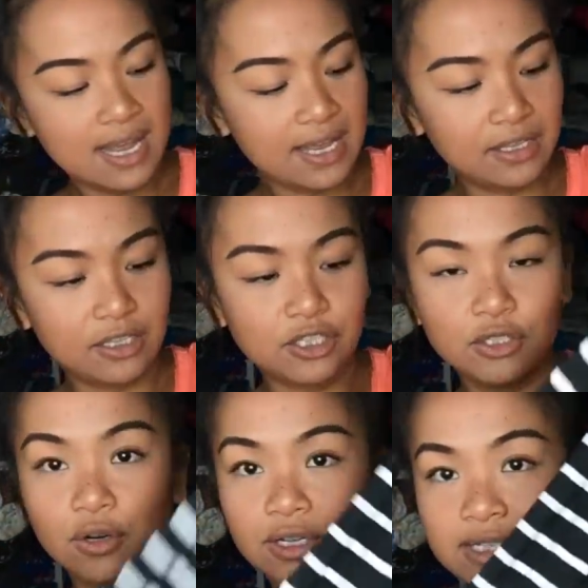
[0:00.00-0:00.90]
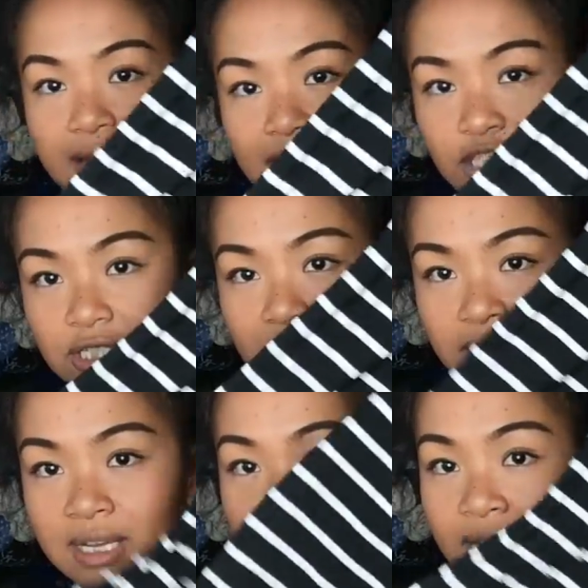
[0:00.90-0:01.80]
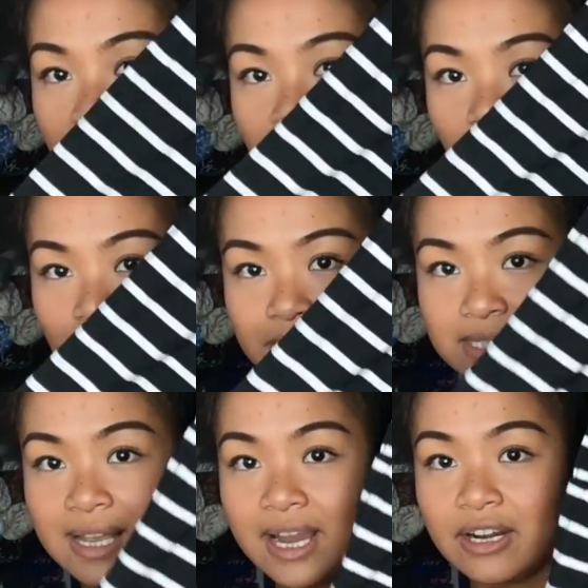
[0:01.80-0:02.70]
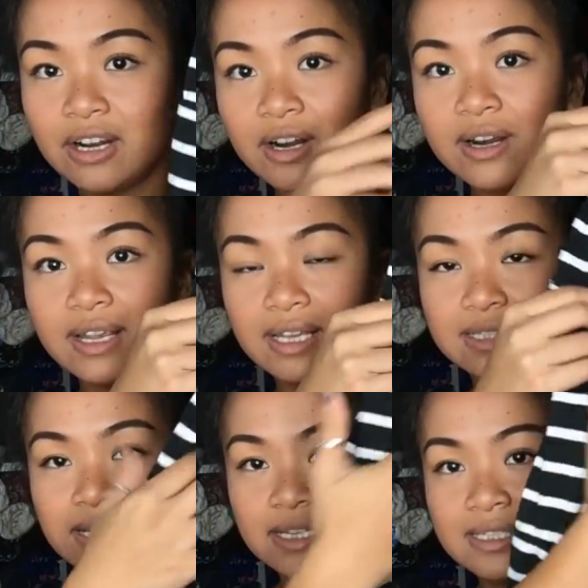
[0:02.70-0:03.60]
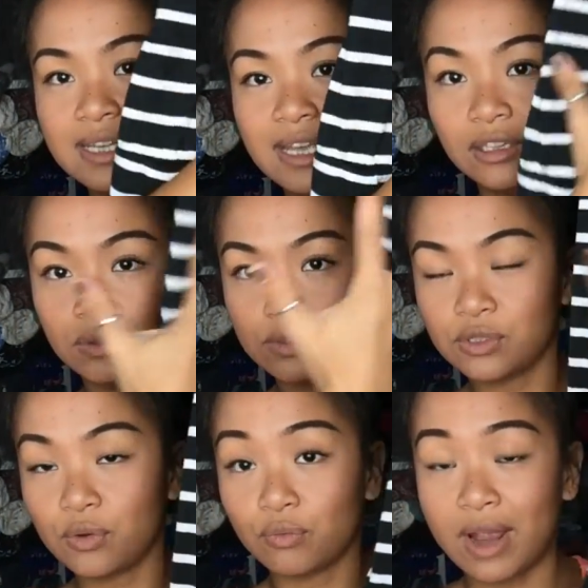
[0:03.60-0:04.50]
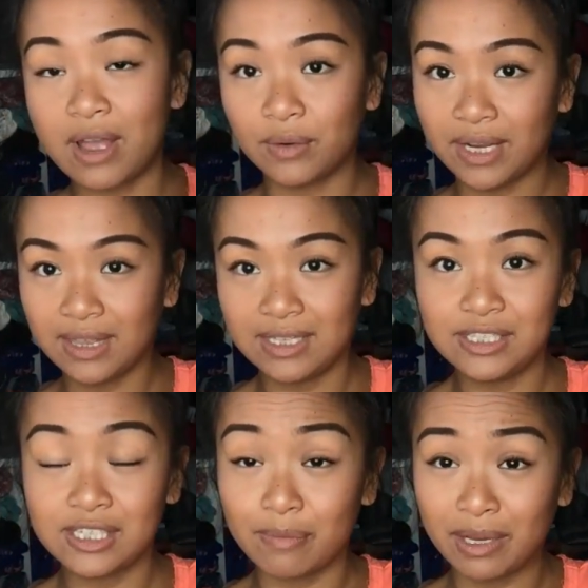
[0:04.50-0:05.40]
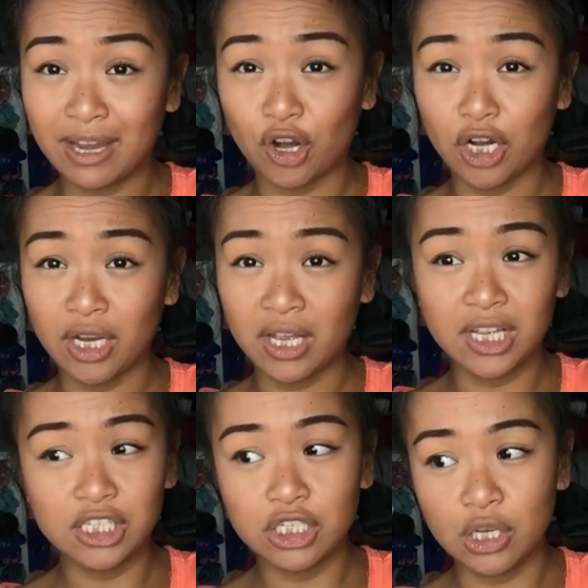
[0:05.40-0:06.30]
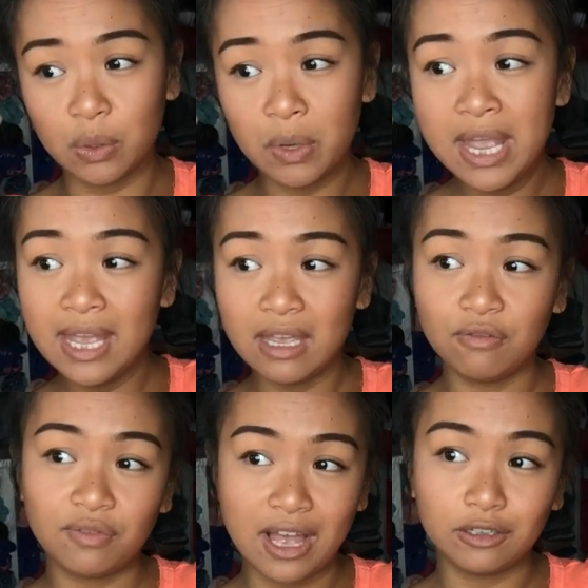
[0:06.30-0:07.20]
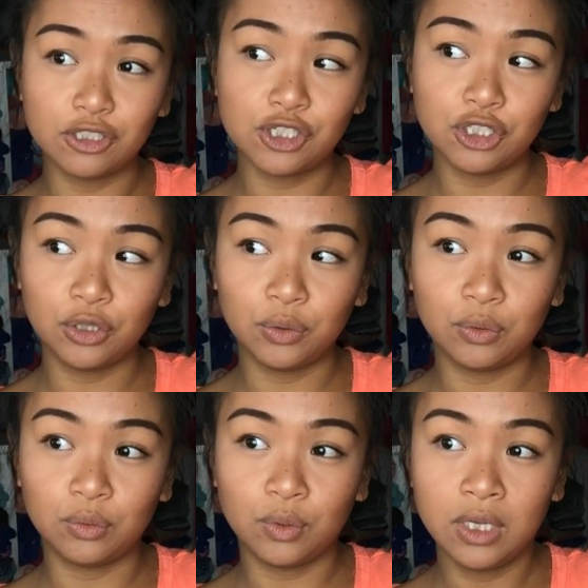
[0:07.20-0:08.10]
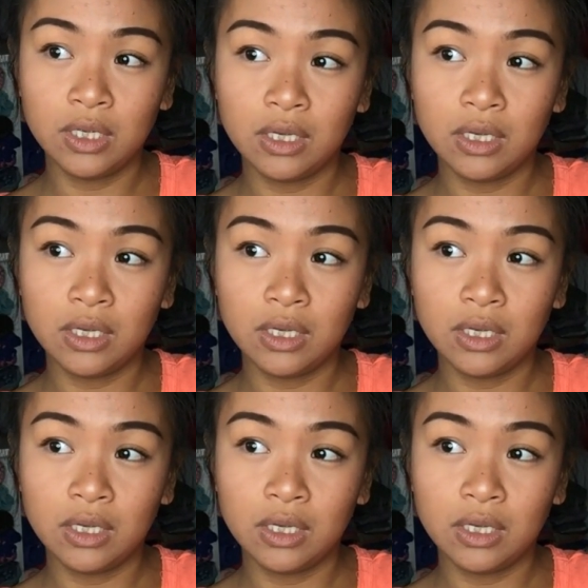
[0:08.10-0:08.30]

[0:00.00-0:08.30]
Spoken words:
and then the skirt is actually a little bit tighter. It does get loose around the stomach area, so it flatters you,